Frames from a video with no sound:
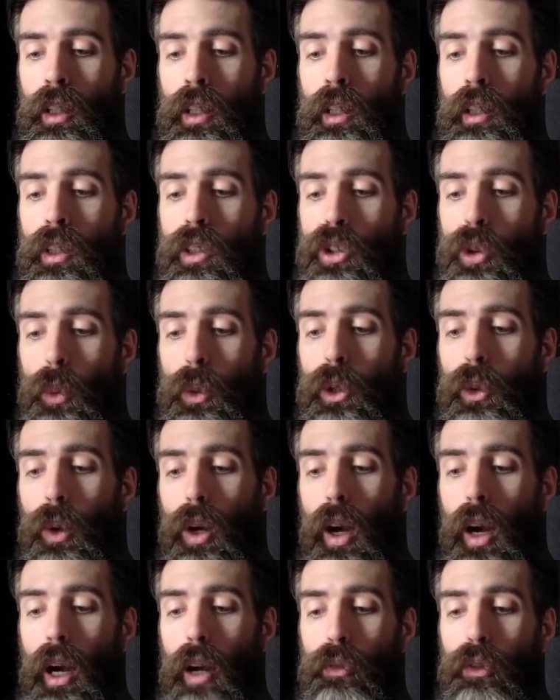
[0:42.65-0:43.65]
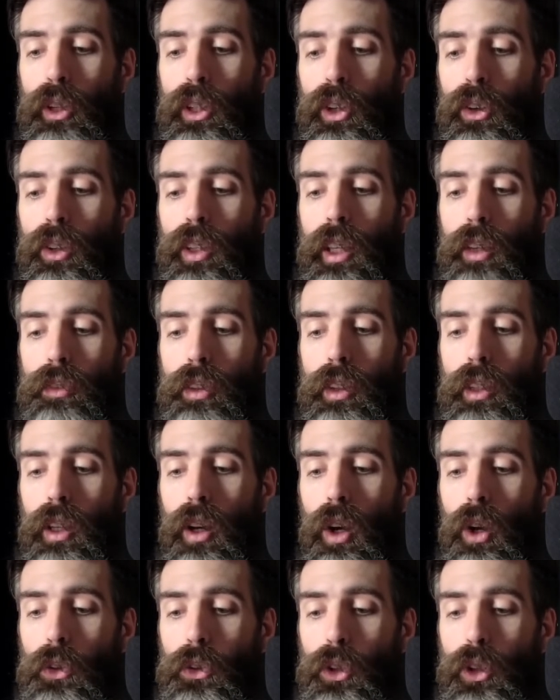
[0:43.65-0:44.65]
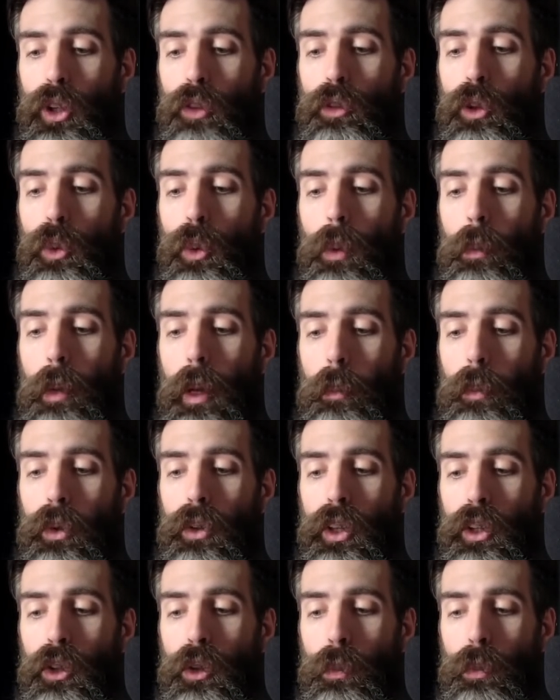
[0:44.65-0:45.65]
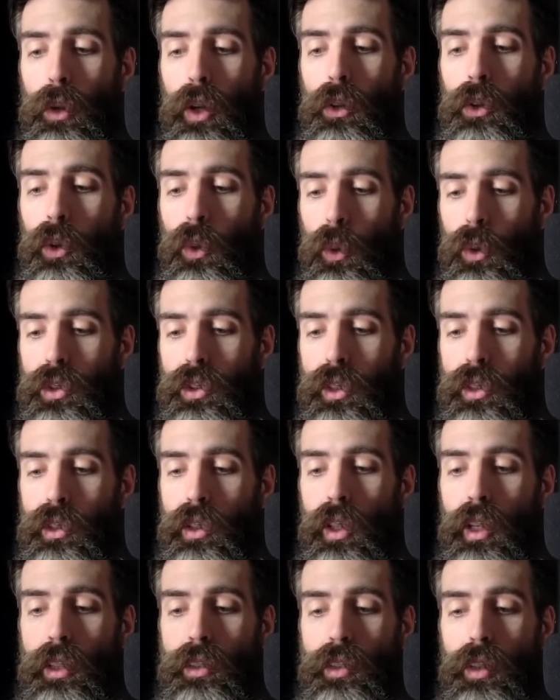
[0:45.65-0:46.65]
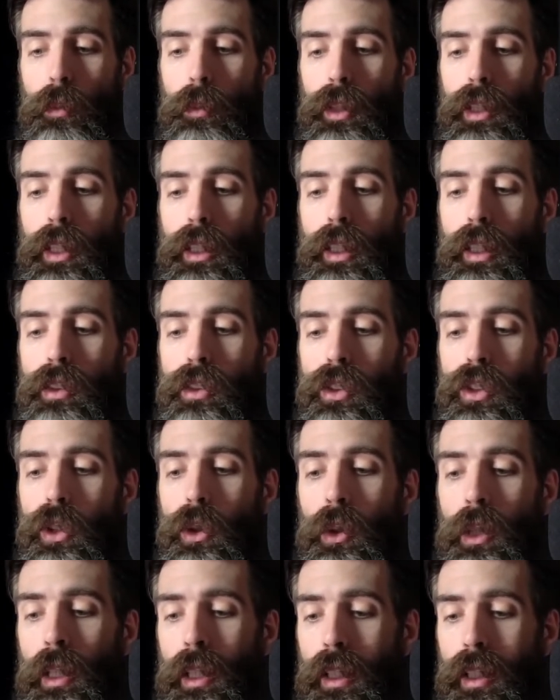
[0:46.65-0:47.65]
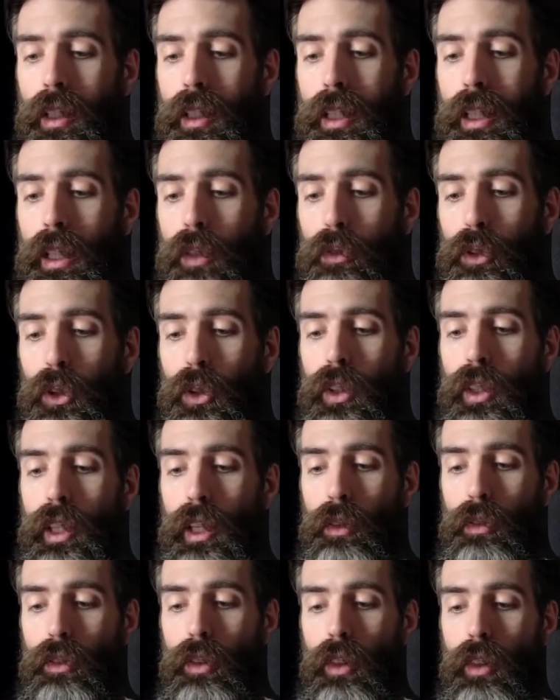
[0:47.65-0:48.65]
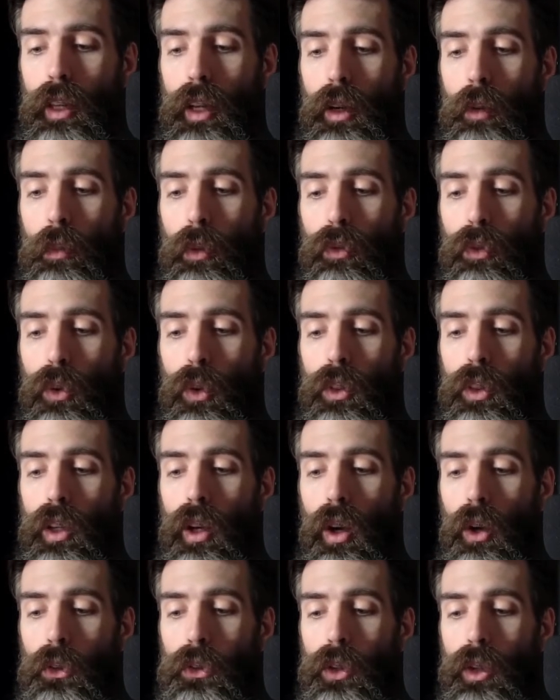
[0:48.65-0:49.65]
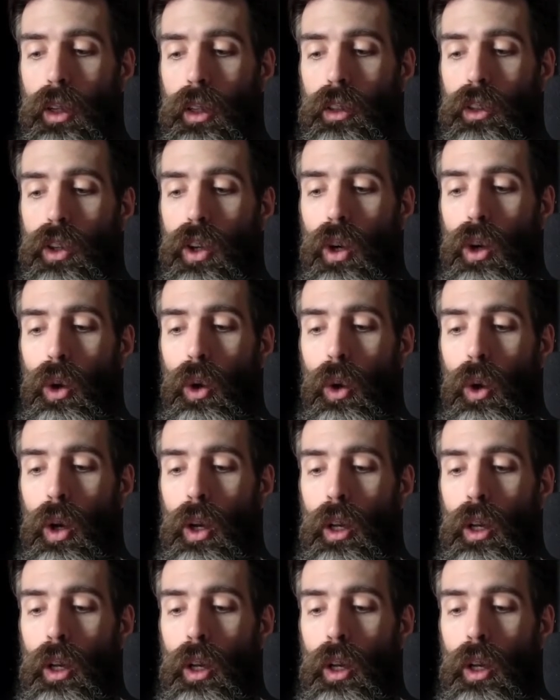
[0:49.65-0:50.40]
So when you are offering your gift at the altar, if you remember that your brother or sister has something against you, leave your gift there before the altar and go.